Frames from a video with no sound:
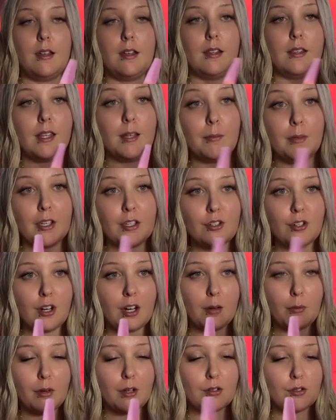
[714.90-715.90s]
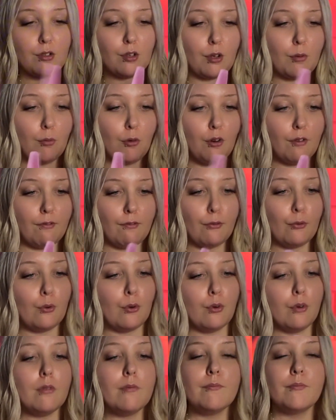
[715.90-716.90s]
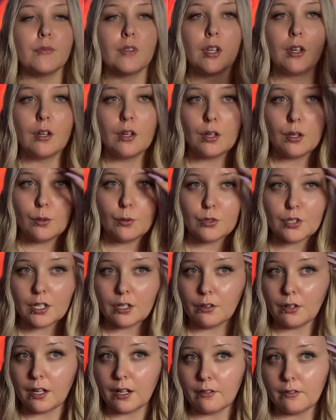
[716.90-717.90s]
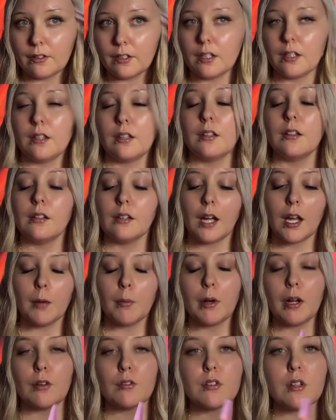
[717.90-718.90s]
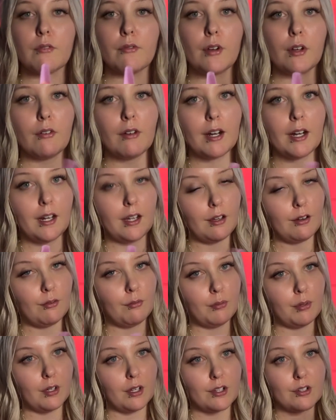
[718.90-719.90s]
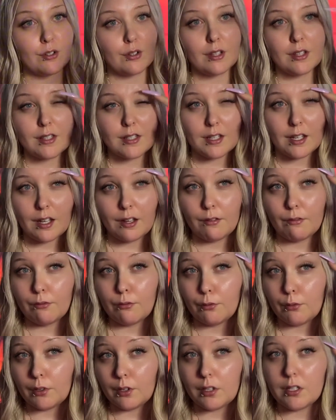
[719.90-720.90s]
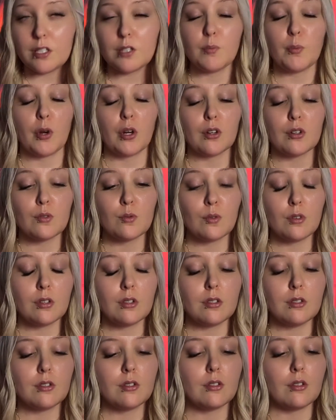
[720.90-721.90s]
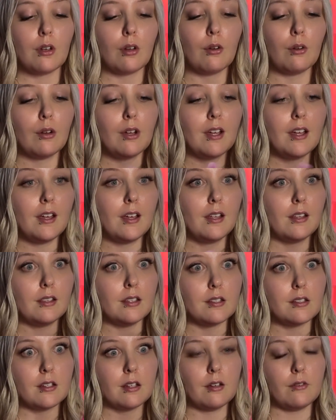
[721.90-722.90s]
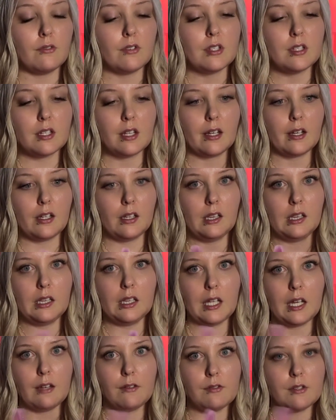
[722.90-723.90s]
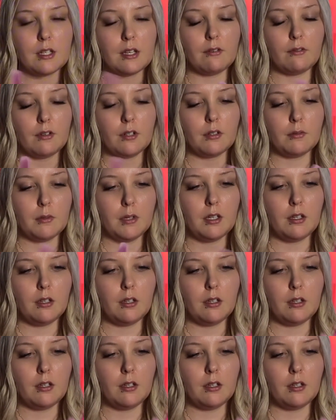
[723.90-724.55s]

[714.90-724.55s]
that makes your eyebrows look more full. Which I don't have any eyebrow stuff on right now, but as you can see, I have really sparse ones, so this stuff is like a lifesaver to me.